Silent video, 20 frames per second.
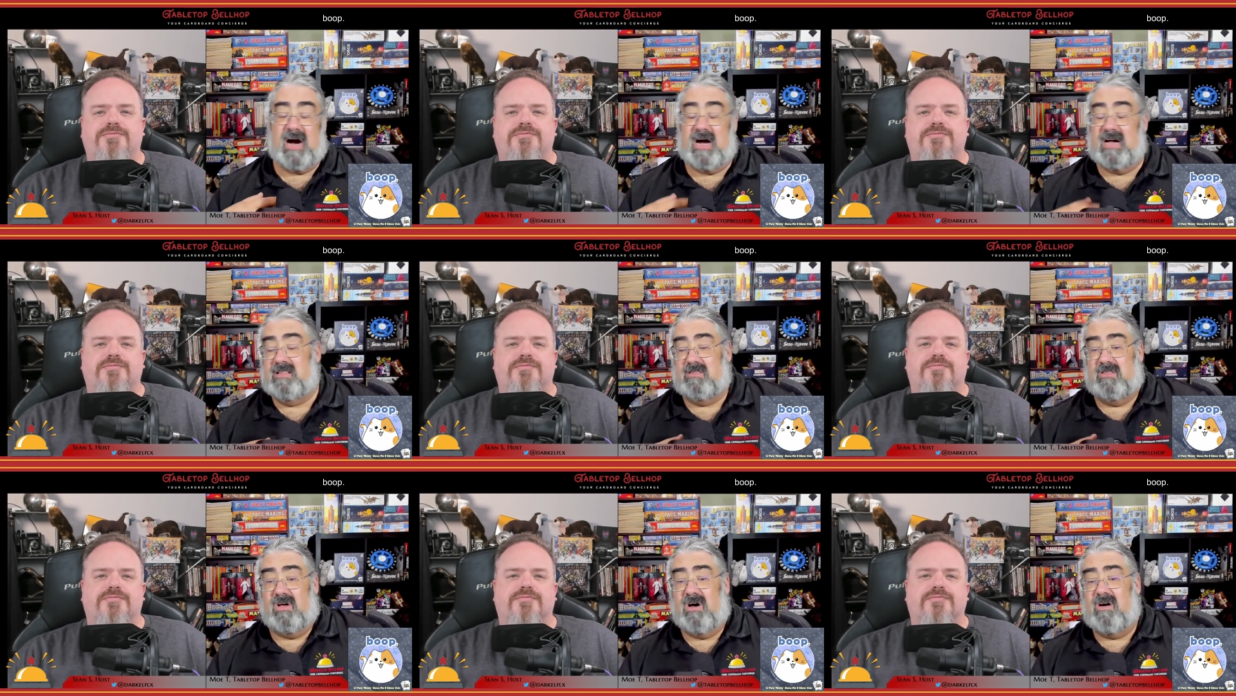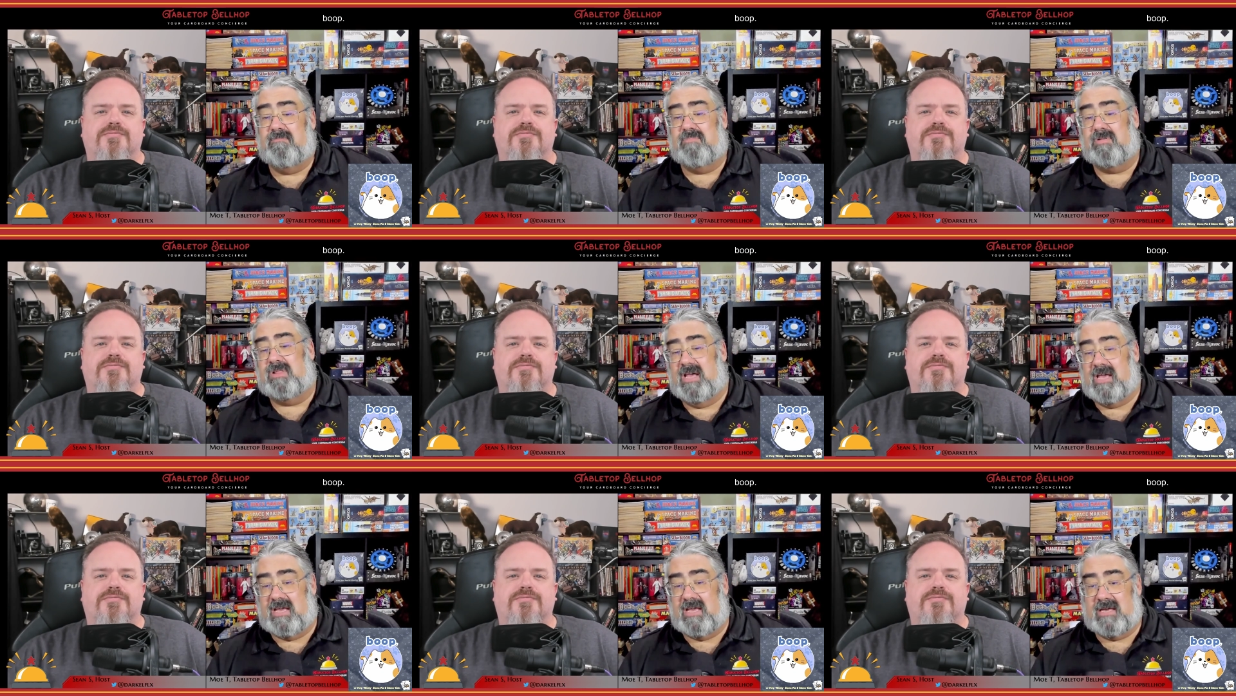Speaker 1: I love
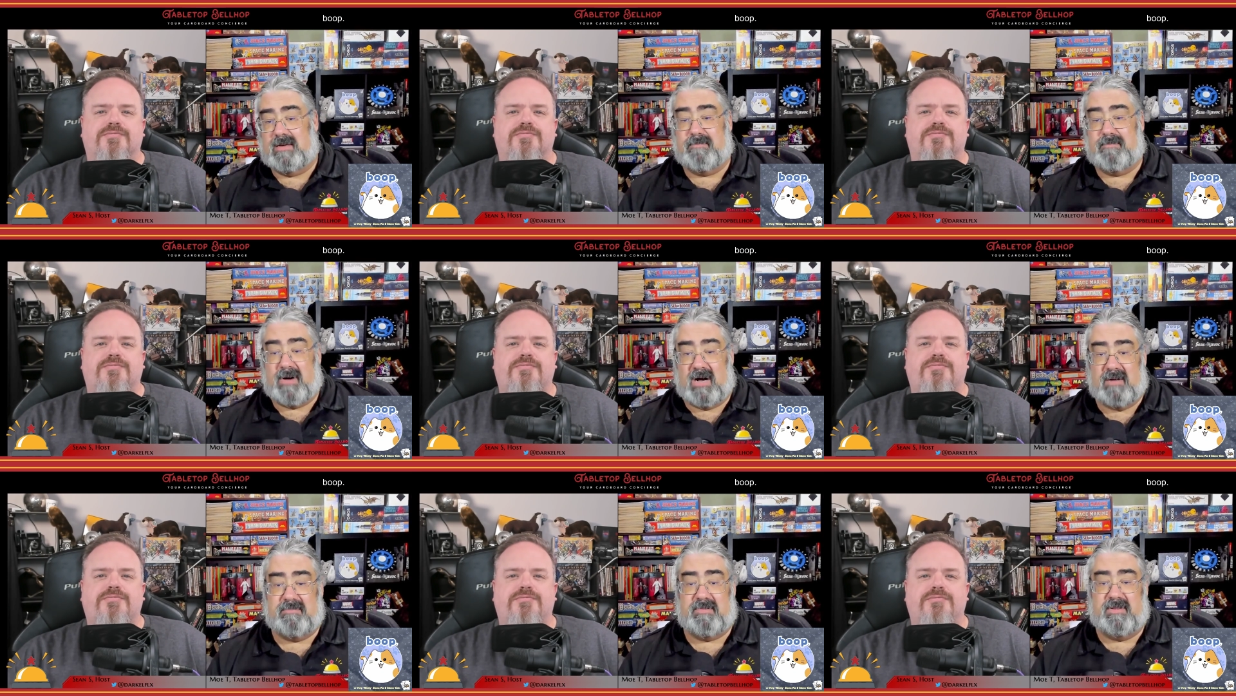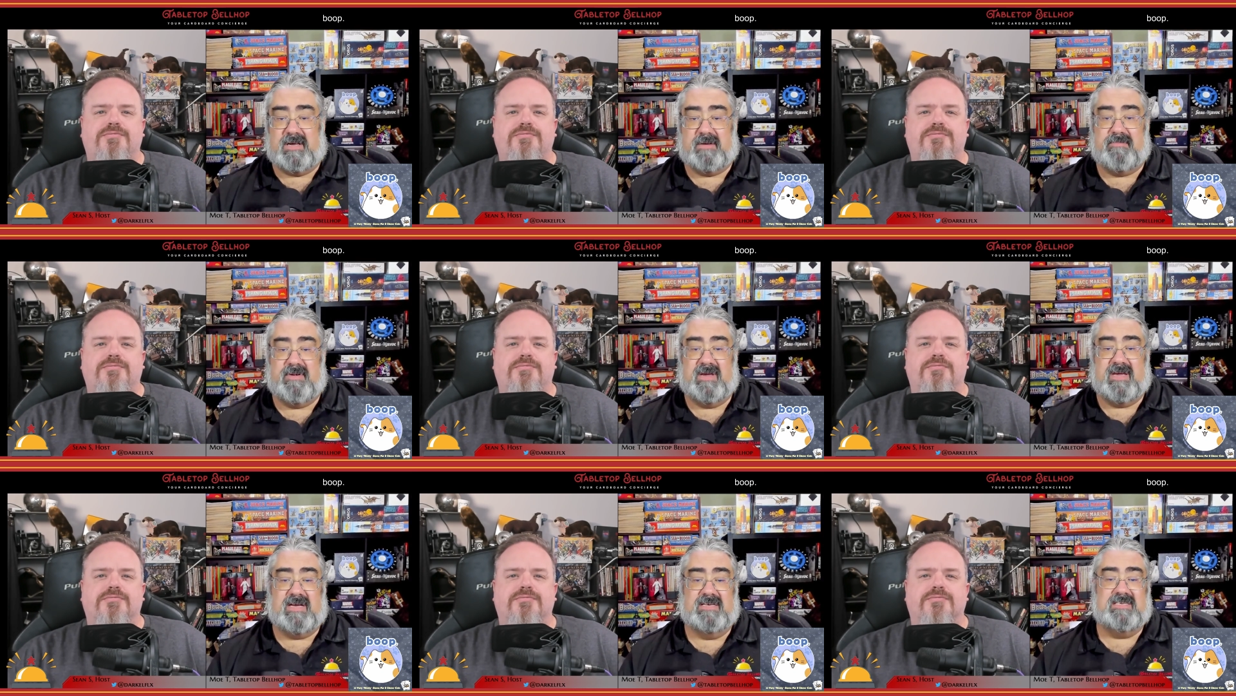playing in
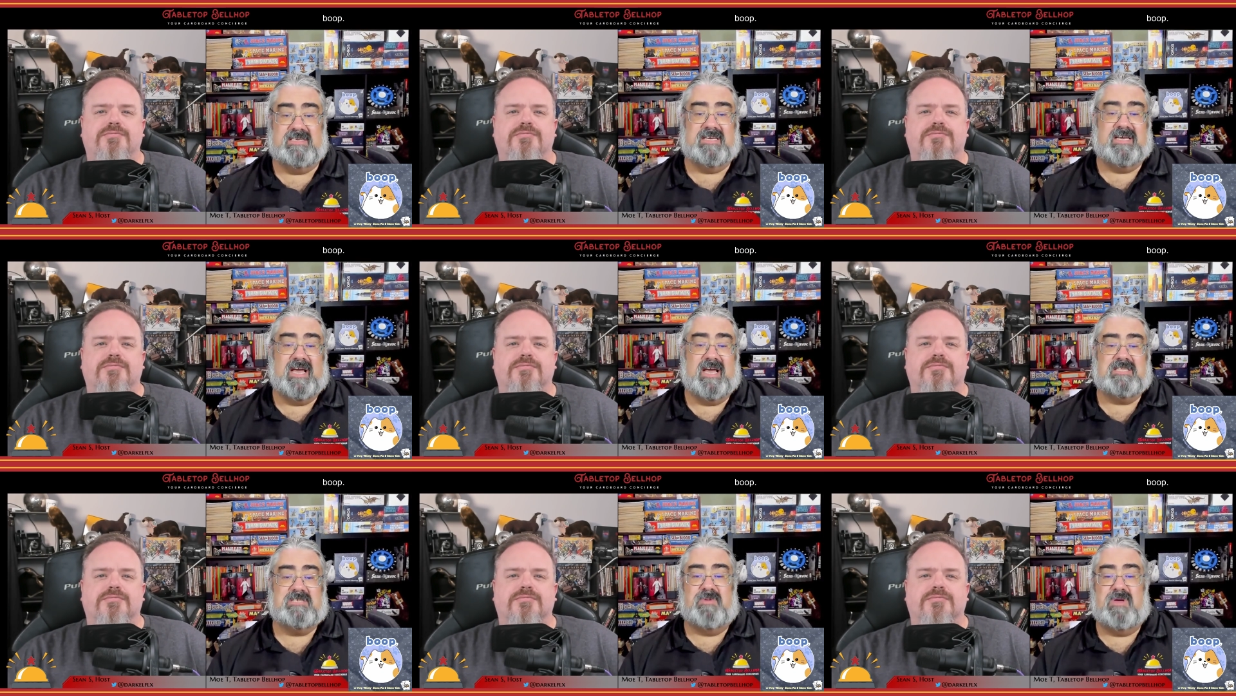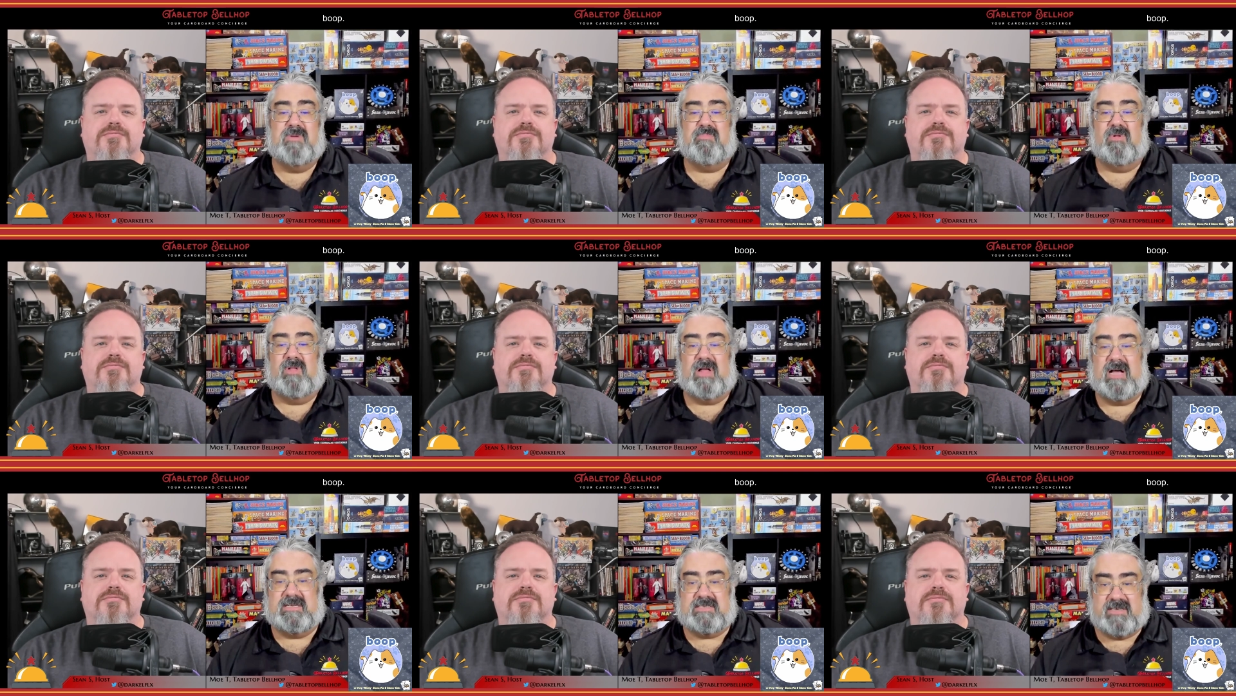public because it gets
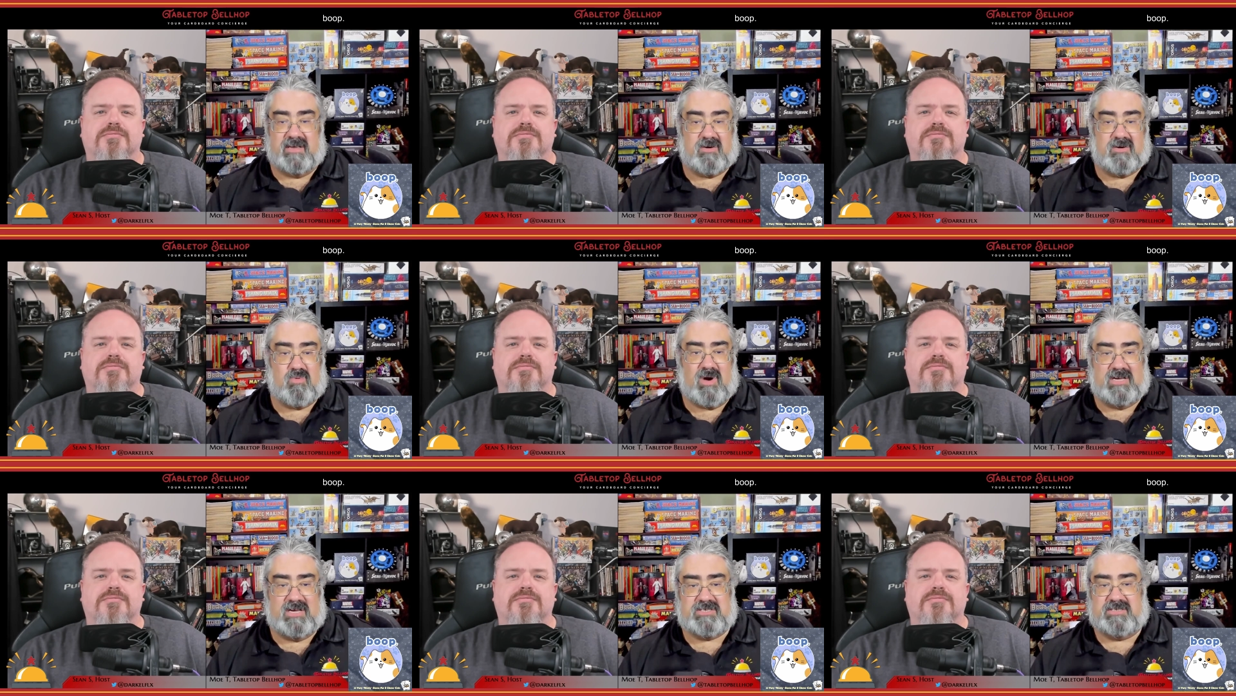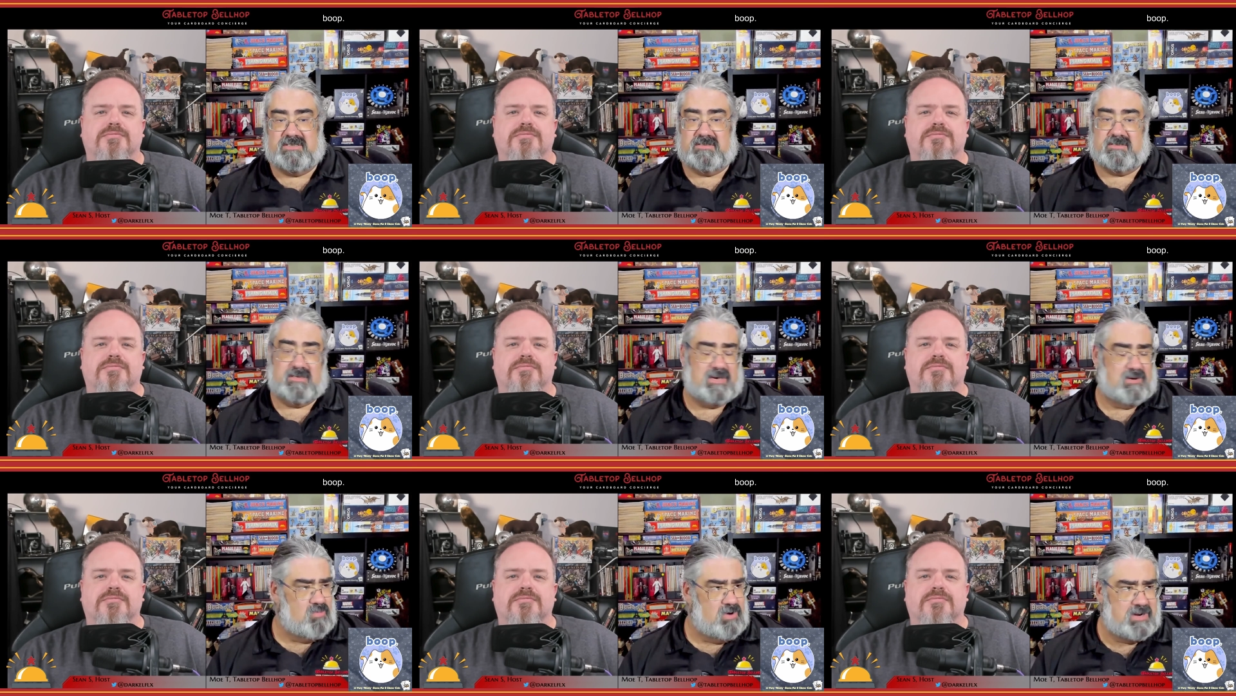people asking
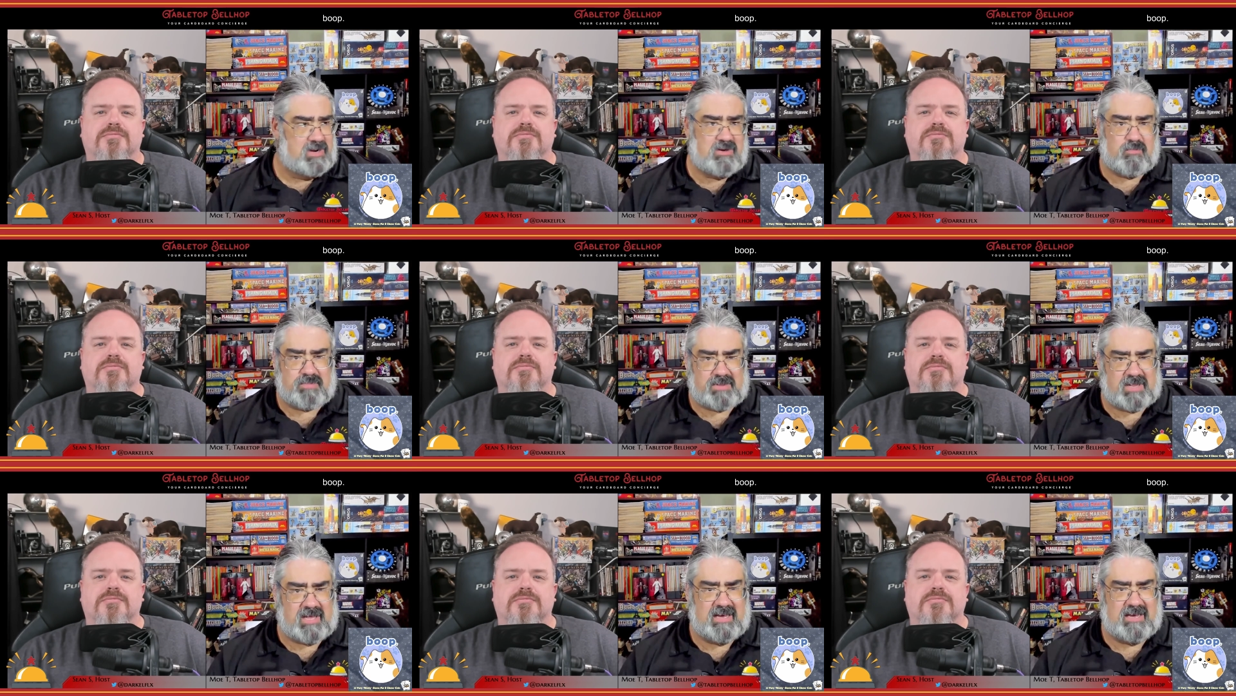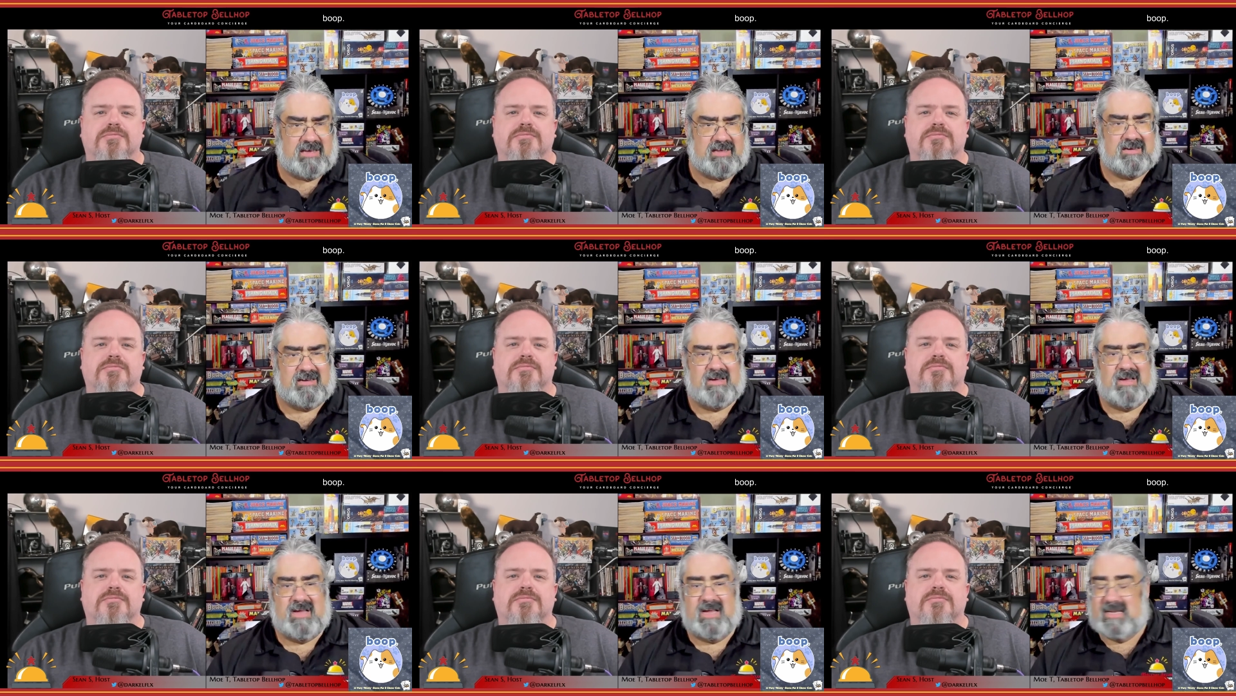questions like, what are you playing?